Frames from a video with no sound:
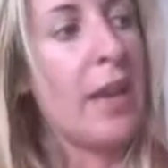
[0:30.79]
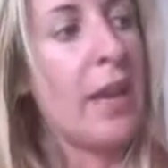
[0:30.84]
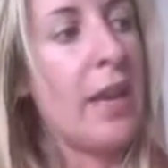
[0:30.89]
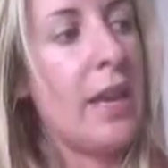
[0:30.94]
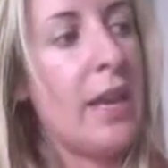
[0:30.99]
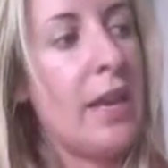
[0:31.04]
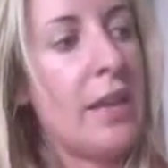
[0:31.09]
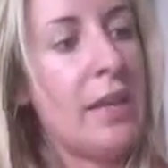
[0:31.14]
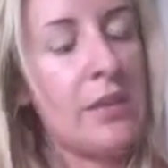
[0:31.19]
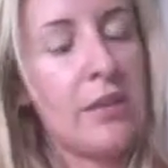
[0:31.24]

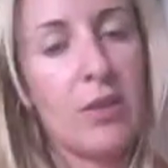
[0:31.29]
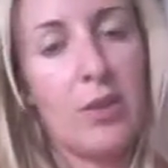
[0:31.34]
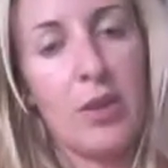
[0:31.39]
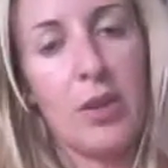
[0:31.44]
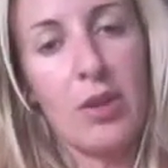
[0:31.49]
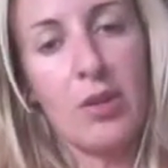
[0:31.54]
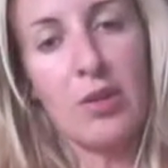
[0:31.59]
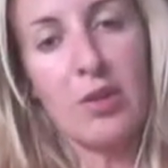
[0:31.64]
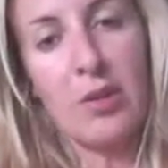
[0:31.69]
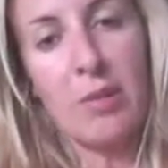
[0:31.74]
And so it
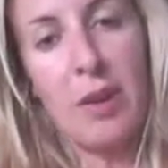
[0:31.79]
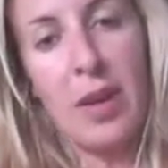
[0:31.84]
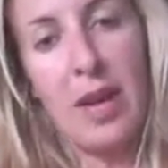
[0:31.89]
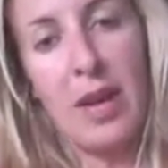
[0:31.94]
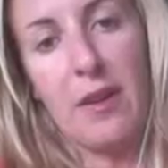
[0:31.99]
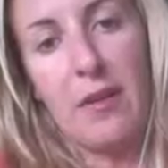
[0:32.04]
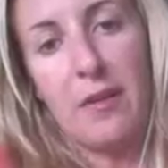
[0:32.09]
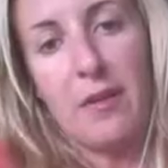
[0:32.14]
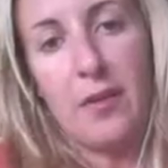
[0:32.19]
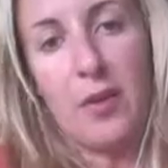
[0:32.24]
goes to
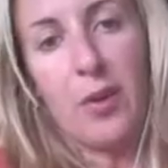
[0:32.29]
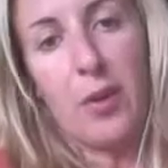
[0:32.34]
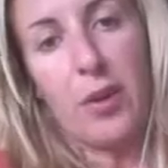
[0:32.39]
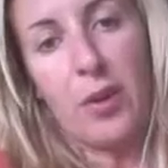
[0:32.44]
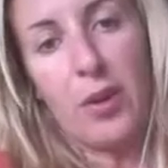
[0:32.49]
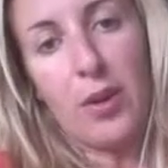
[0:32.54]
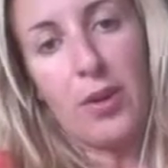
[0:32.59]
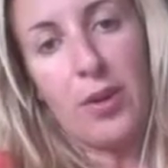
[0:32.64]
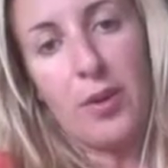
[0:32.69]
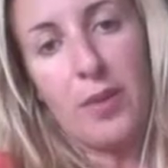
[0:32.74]
pay
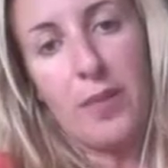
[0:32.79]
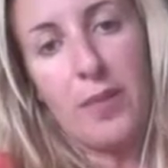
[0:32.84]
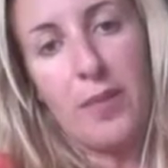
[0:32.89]
for